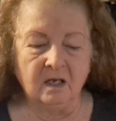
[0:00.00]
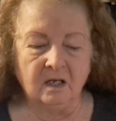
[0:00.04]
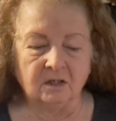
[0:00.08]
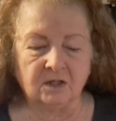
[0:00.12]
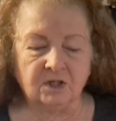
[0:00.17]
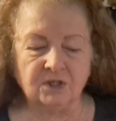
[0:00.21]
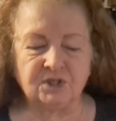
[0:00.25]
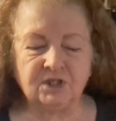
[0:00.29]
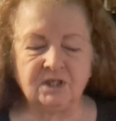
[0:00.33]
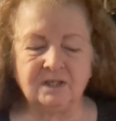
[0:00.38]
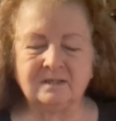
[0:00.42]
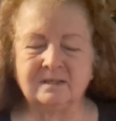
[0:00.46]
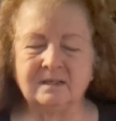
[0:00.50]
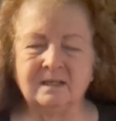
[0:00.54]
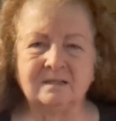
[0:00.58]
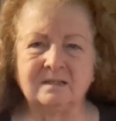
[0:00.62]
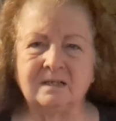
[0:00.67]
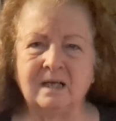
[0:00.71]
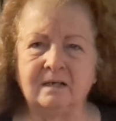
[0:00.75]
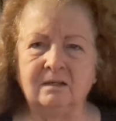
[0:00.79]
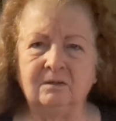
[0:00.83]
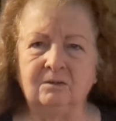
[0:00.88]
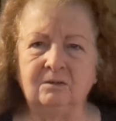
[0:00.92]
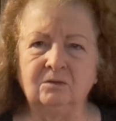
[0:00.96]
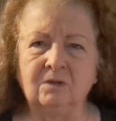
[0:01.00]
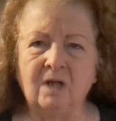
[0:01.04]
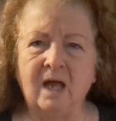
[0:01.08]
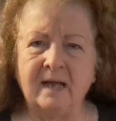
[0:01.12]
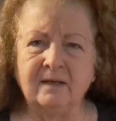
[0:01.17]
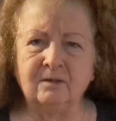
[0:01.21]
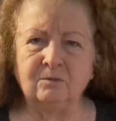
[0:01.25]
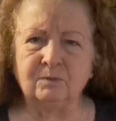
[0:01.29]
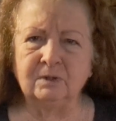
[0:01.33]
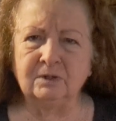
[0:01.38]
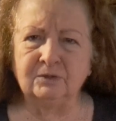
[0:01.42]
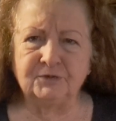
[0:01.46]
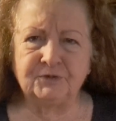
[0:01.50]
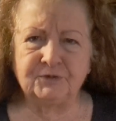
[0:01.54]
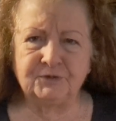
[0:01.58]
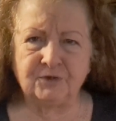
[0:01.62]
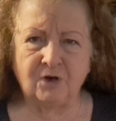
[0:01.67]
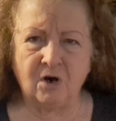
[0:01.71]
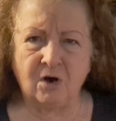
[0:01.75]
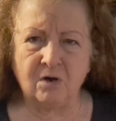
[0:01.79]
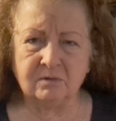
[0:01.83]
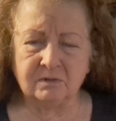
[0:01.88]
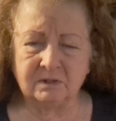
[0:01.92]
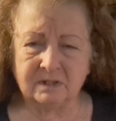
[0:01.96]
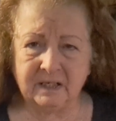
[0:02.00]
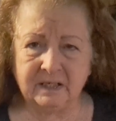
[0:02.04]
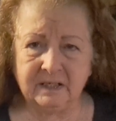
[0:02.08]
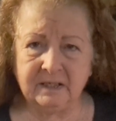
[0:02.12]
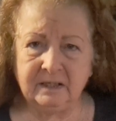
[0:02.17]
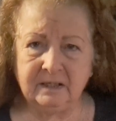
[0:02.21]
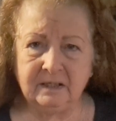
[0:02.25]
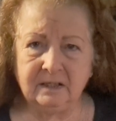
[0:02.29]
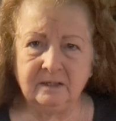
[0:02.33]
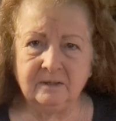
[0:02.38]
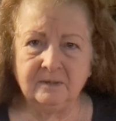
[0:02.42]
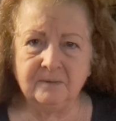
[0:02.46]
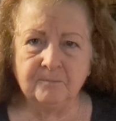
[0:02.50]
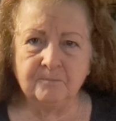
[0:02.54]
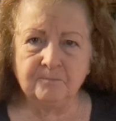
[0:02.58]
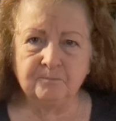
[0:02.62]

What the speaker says: Because she says, I don't like real strong tea.